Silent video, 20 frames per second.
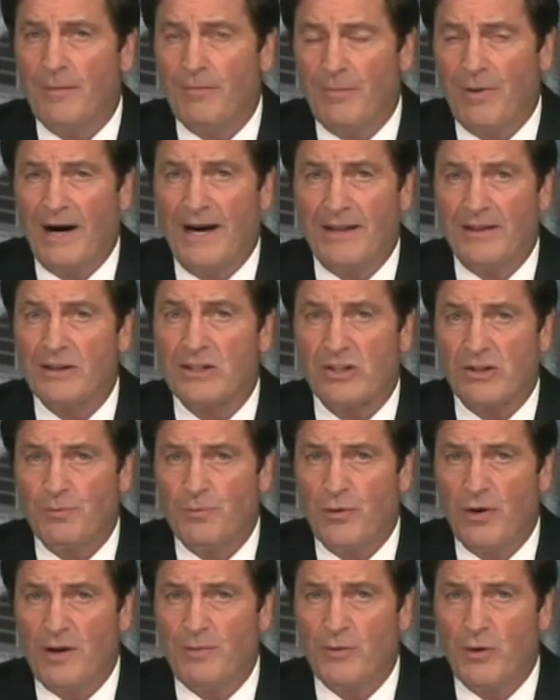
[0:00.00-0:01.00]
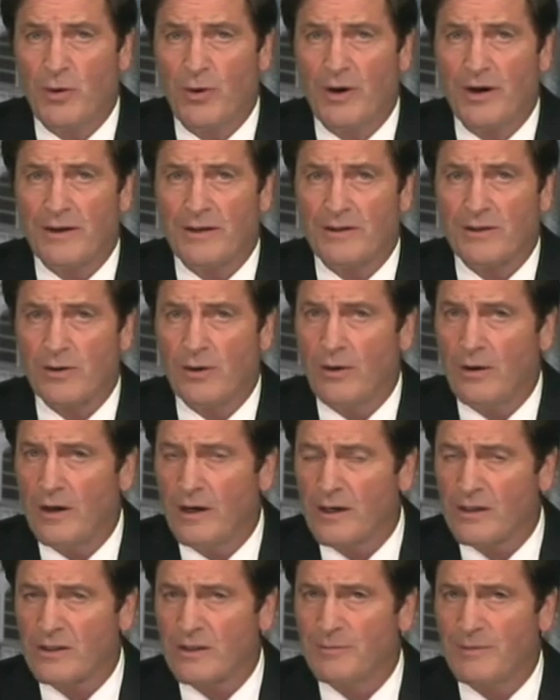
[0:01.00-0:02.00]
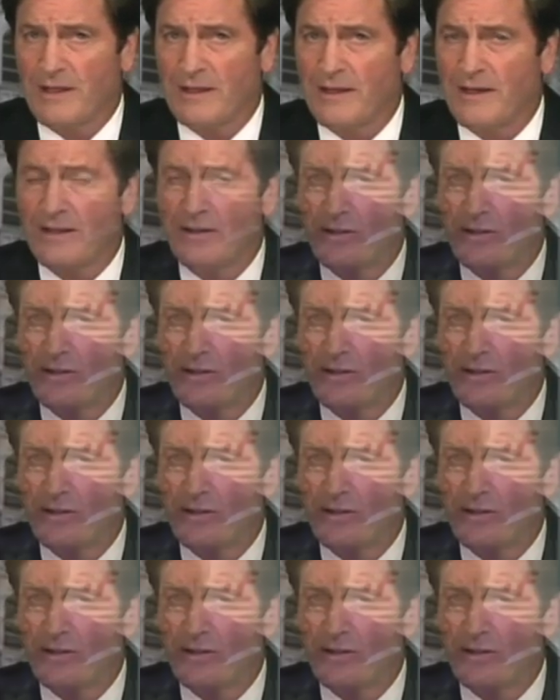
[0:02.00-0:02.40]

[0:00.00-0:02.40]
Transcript: by the Supreme Court. So ultimately,